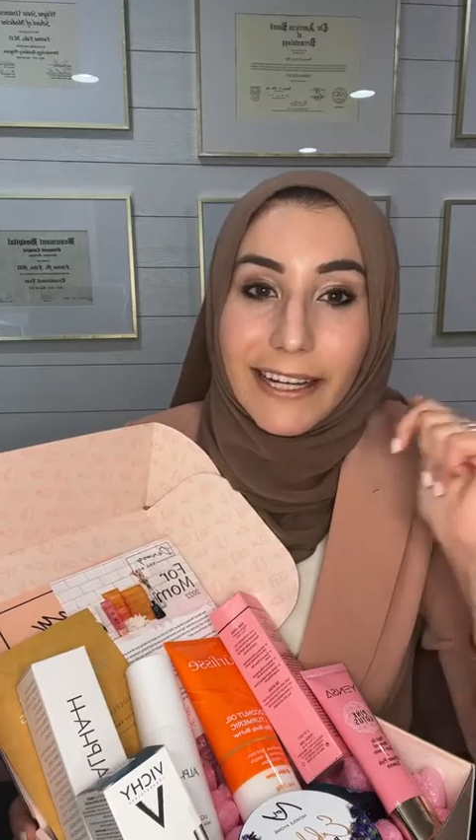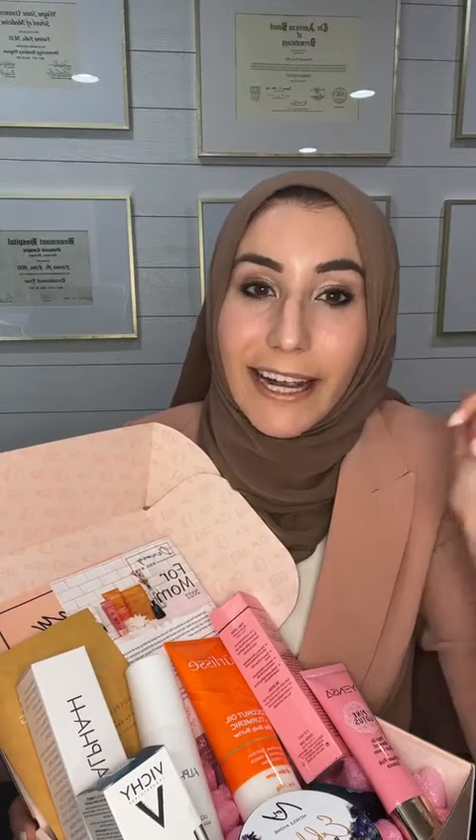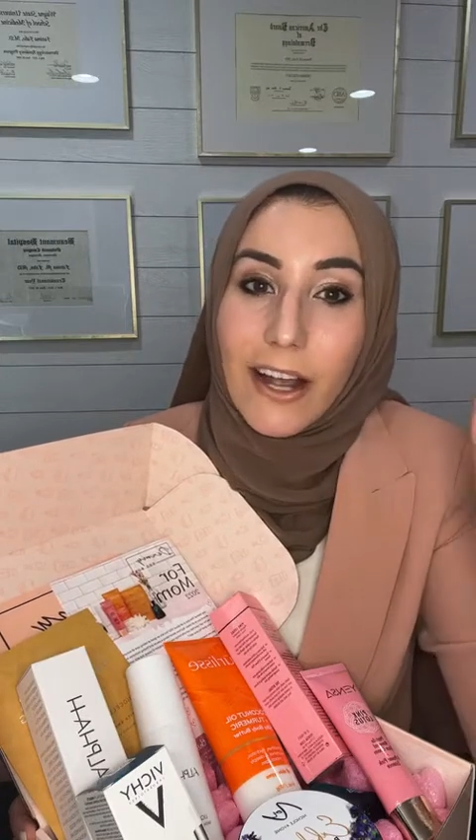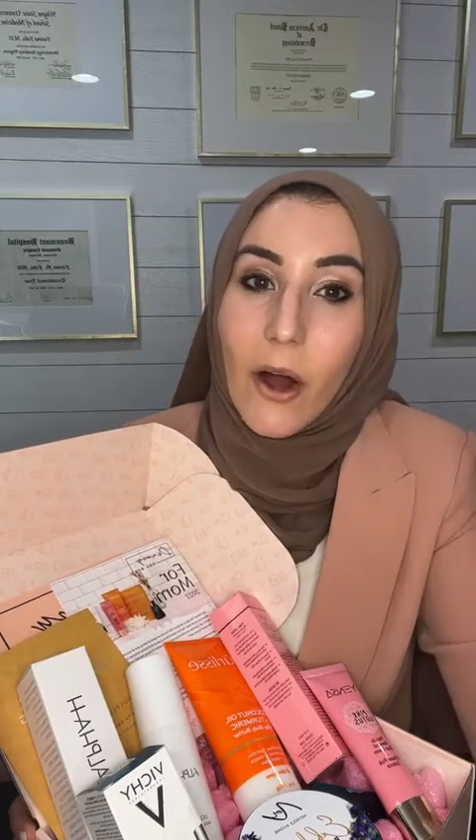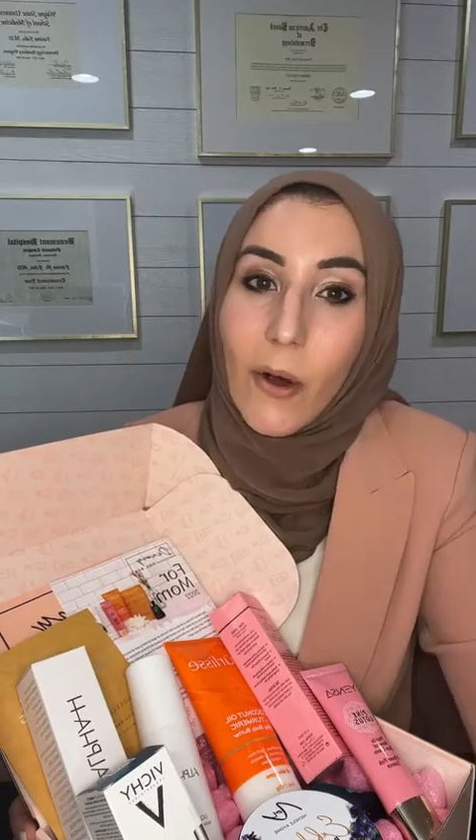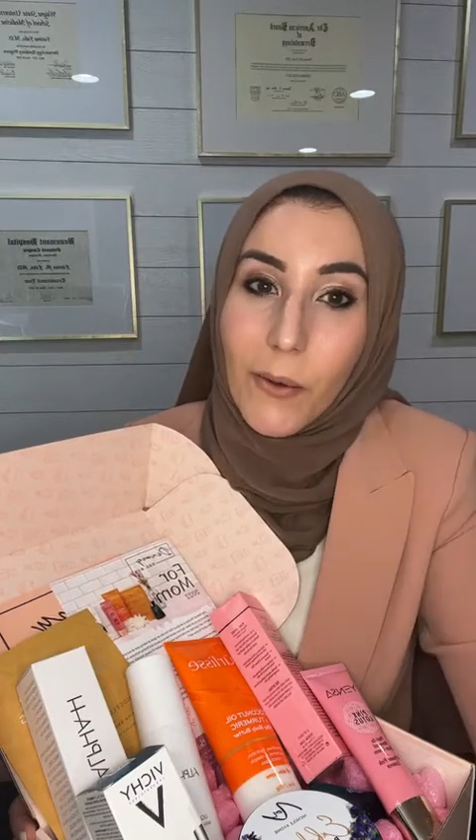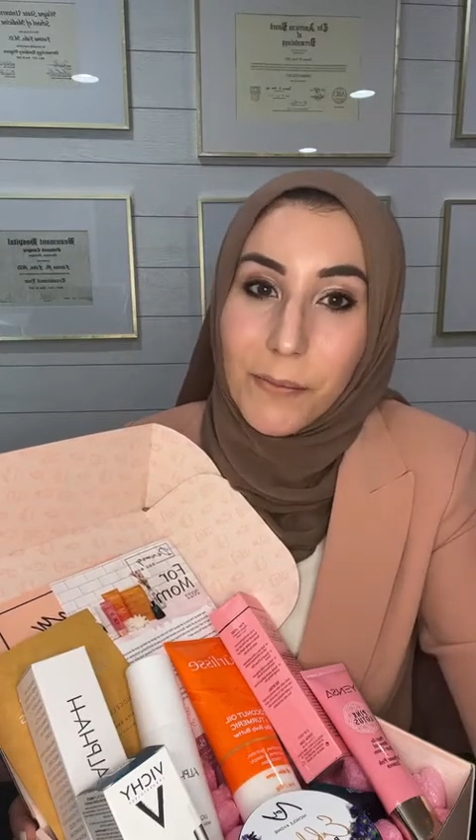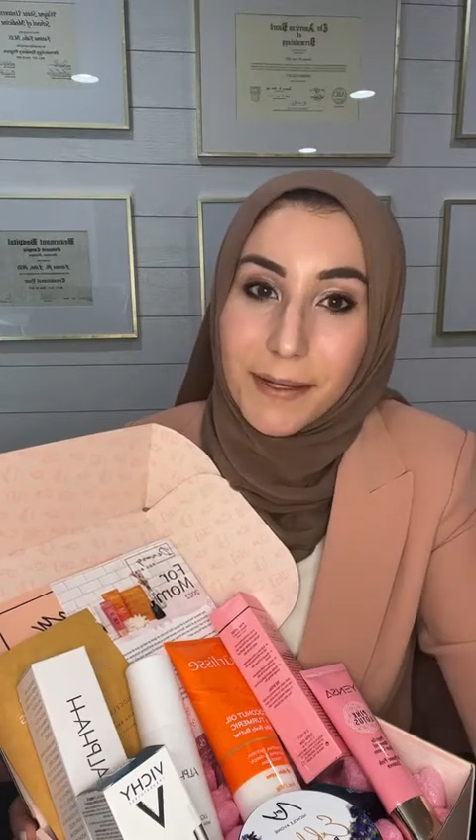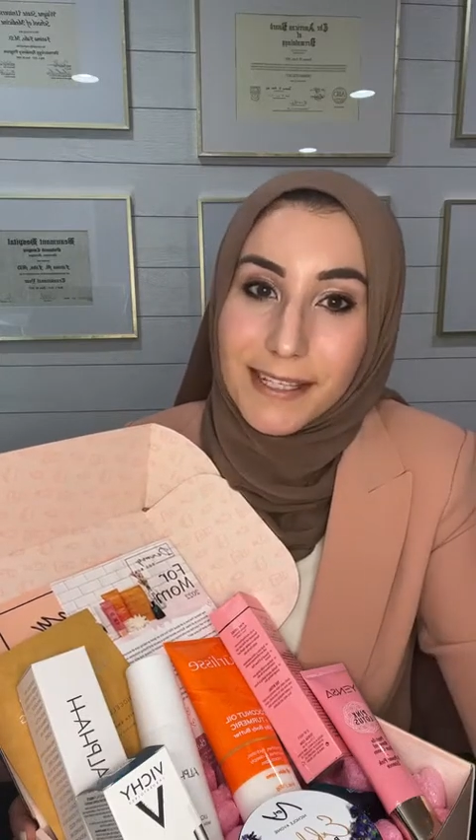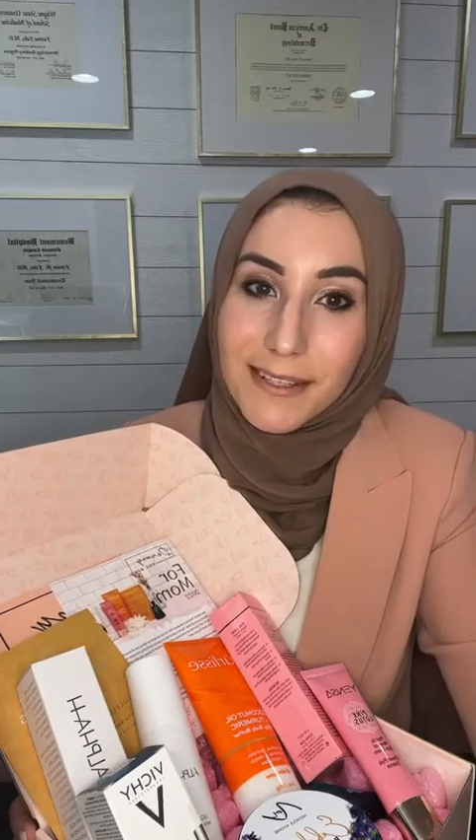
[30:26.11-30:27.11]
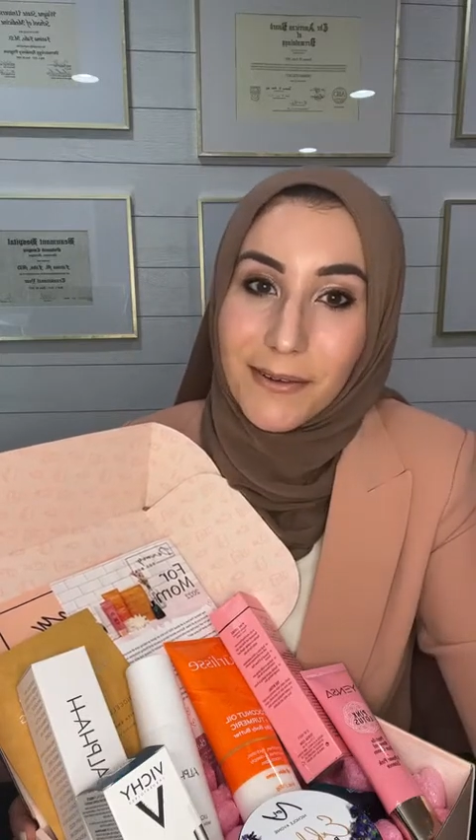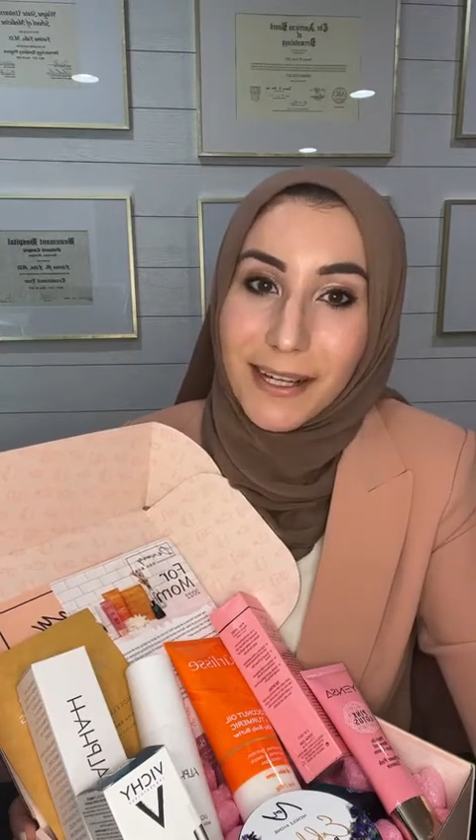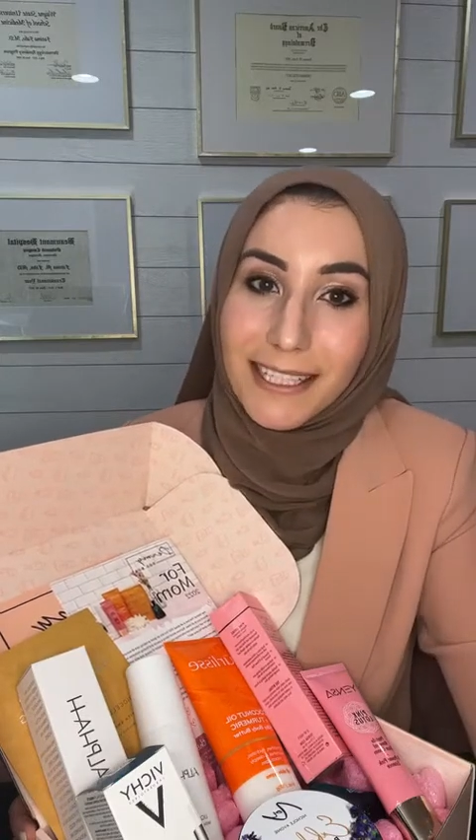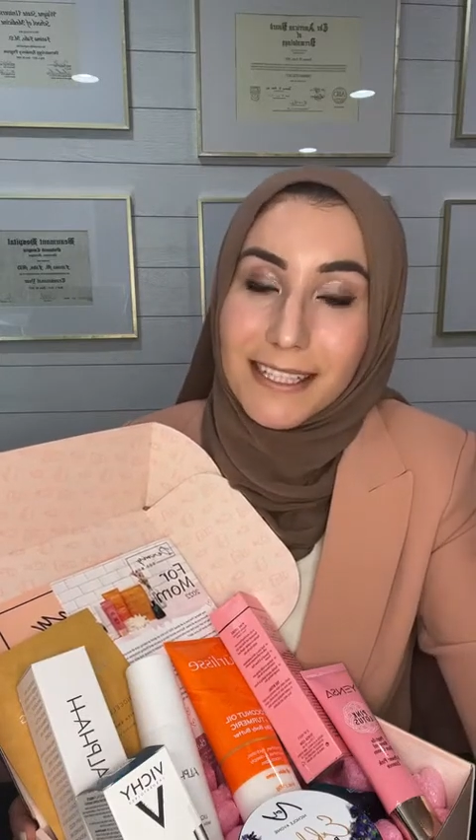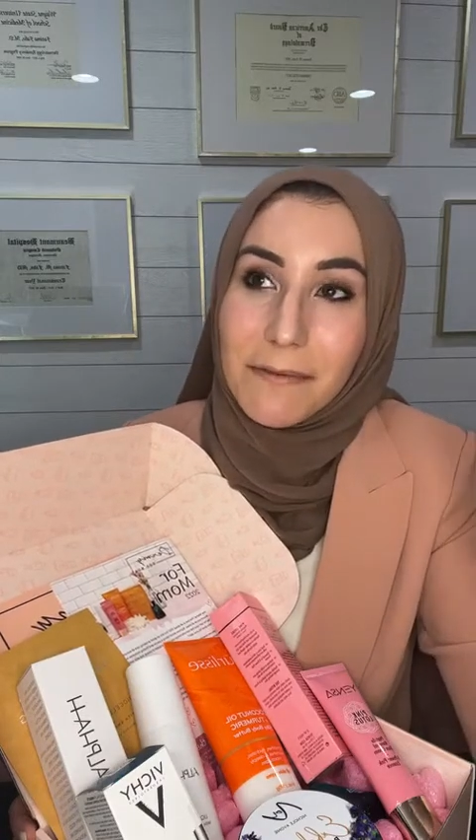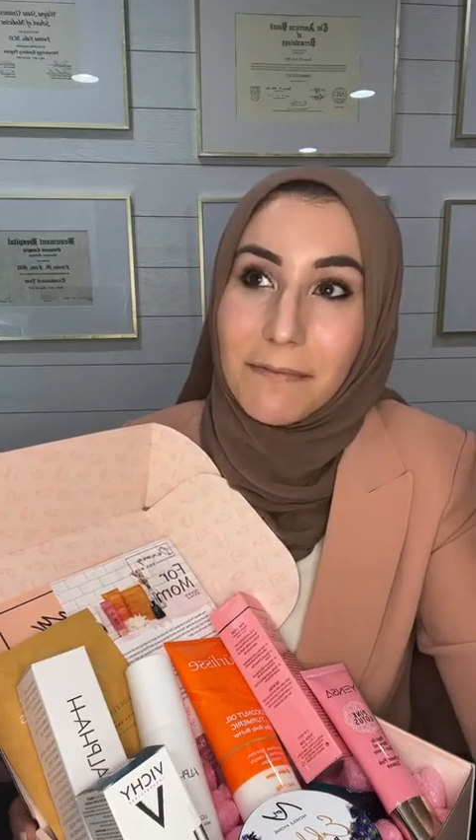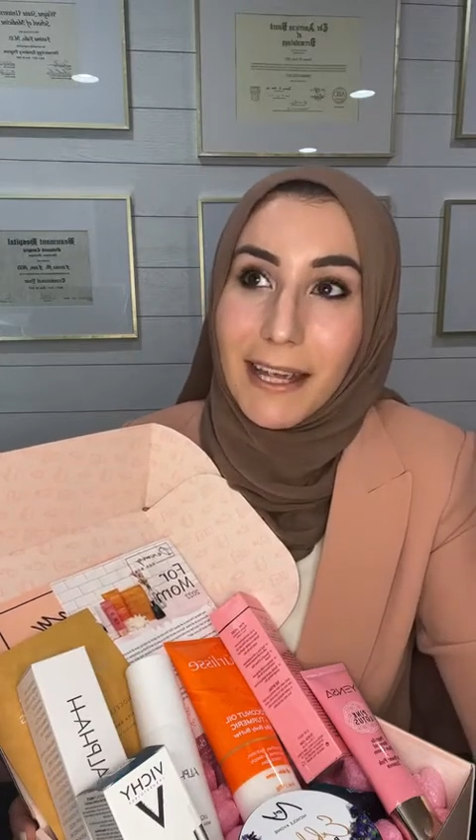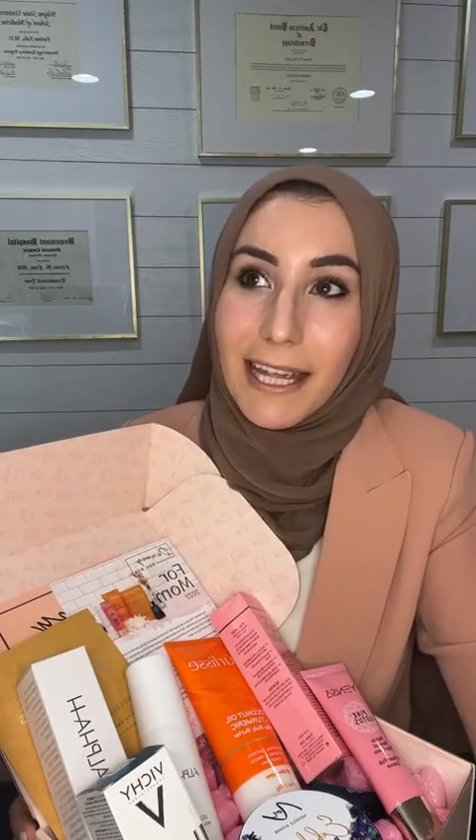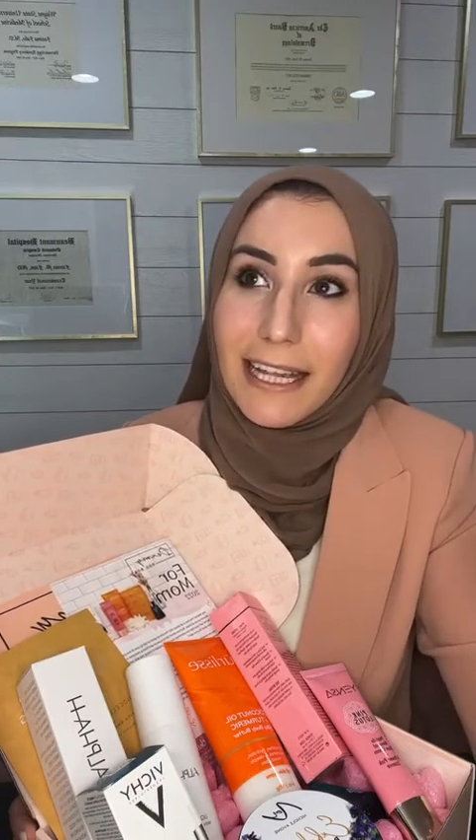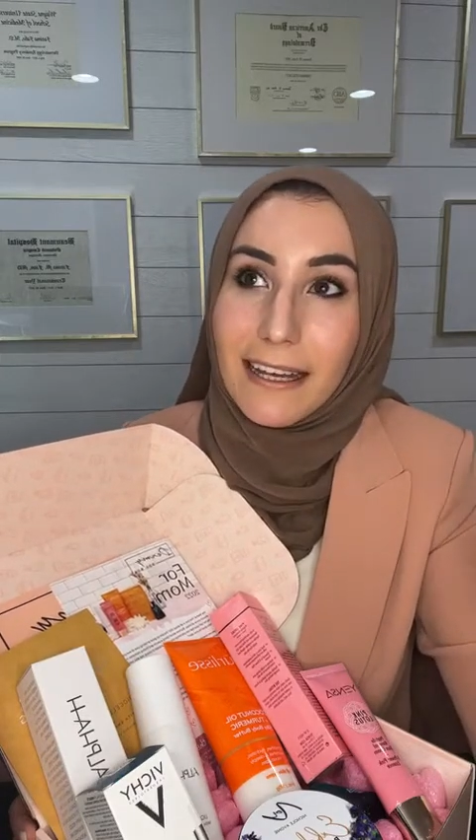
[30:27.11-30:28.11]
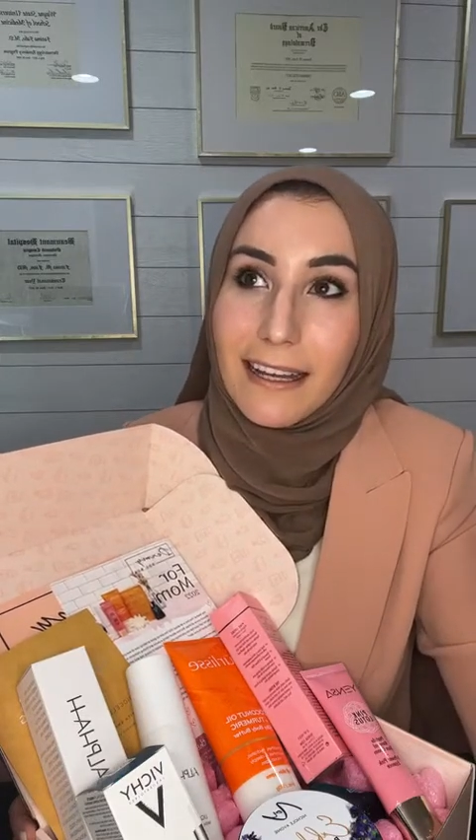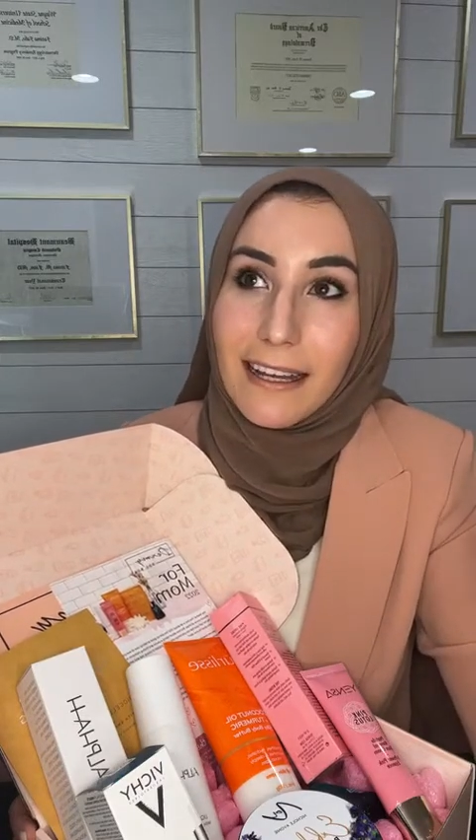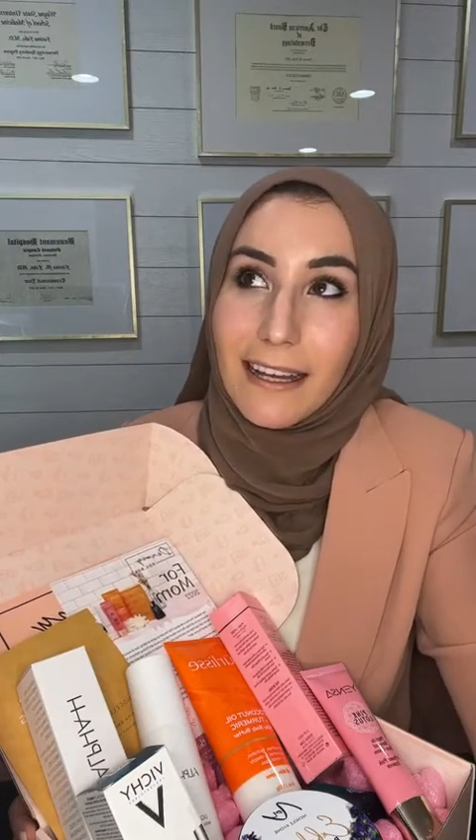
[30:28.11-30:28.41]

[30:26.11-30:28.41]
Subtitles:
and I hope is going to make